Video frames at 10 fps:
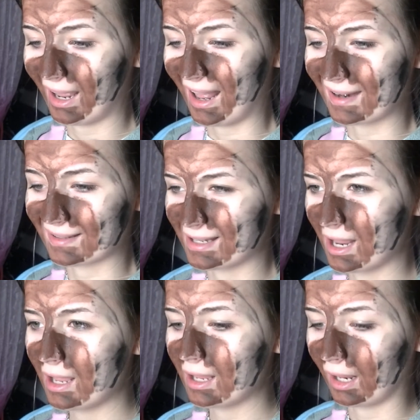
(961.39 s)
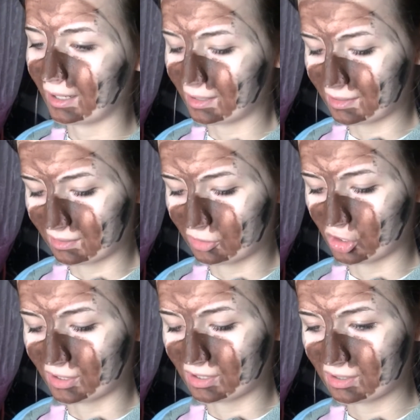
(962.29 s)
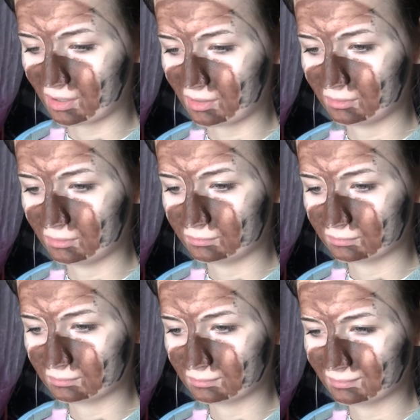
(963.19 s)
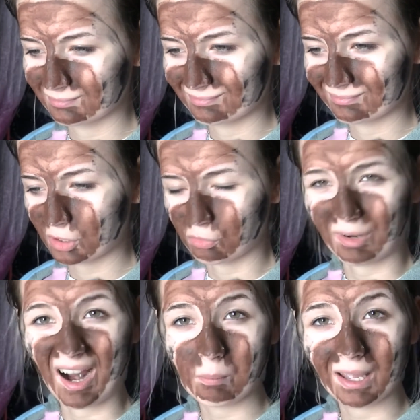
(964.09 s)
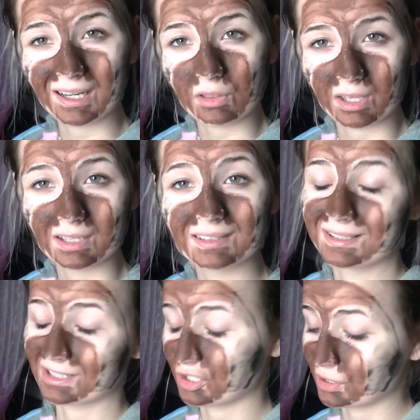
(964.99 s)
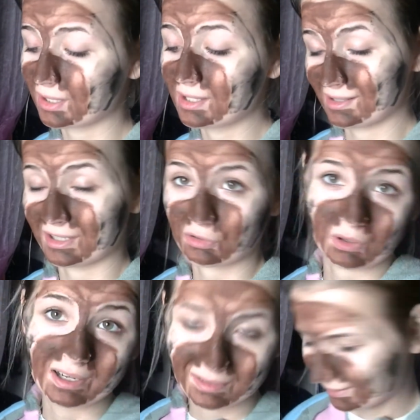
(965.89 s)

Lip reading: and it doesn't just grab anything, it's just, it sits right.